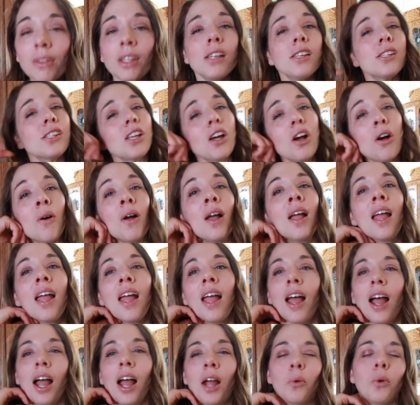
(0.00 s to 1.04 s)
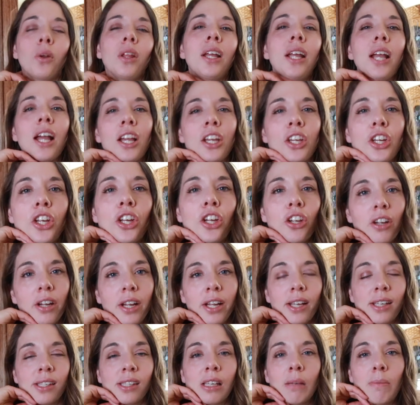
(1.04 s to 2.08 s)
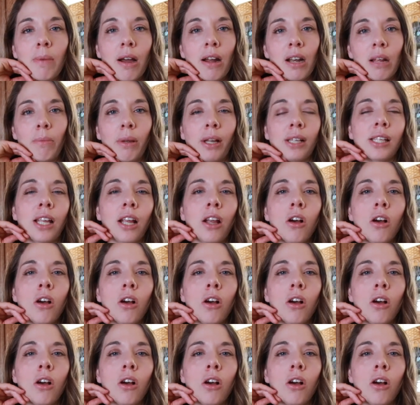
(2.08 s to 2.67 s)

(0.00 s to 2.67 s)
So I really got curious about it because I